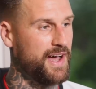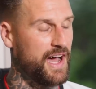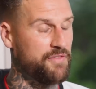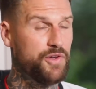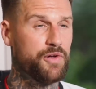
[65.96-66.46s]

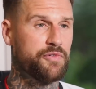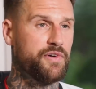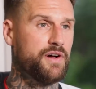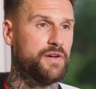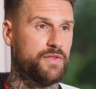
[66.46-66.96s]
I've known
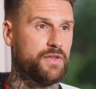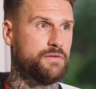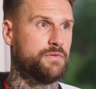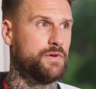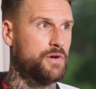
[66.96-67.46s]
for
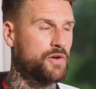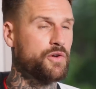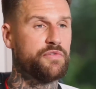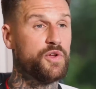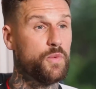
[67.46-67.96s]
a
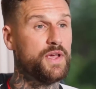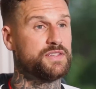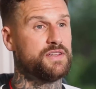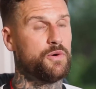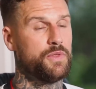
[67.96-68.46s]
good few
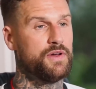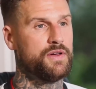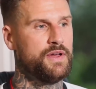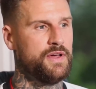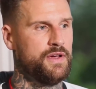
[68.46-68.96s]
weeks now that
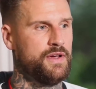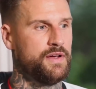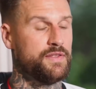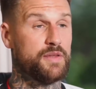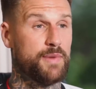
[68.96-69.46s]

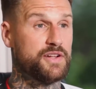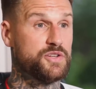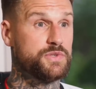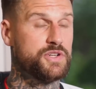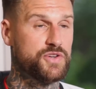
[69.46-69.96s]
that the
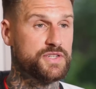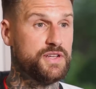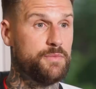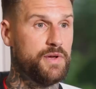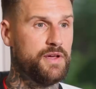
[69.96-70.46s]
manager was
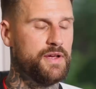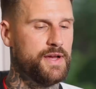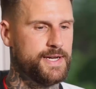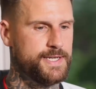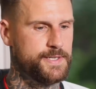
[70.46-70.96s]
interested in me.
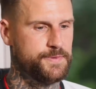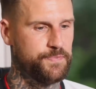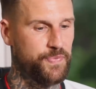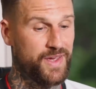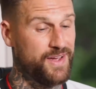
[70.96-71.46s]

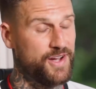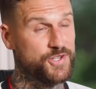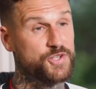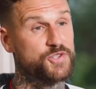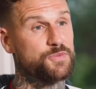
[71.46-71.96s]
Um,
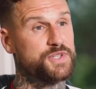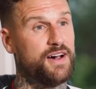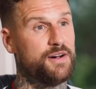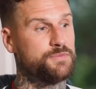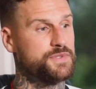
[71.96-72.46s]
and just
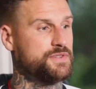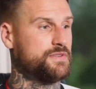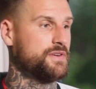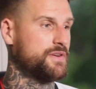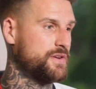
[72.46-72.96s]
sometimes,
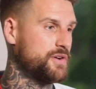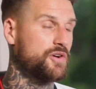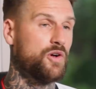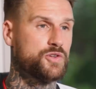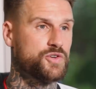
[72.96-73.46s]
you know,
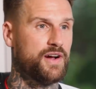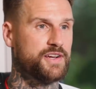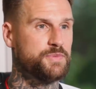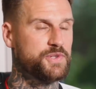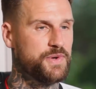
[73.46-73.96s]

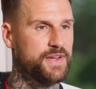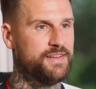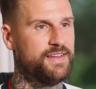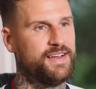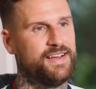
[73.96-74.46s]
contracts
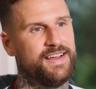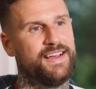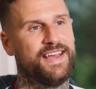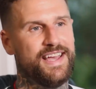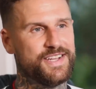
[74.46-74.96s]
between
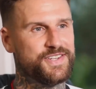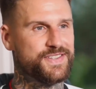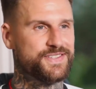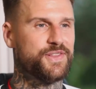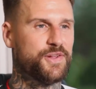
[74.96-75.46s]

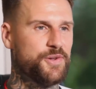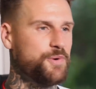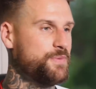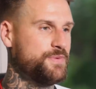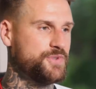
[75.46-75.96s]
agents and the
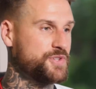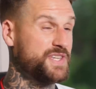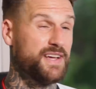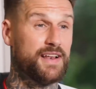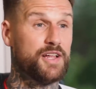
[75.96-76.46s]
club just
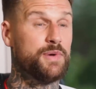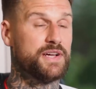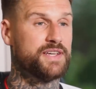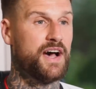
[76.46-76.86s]
take a little bit of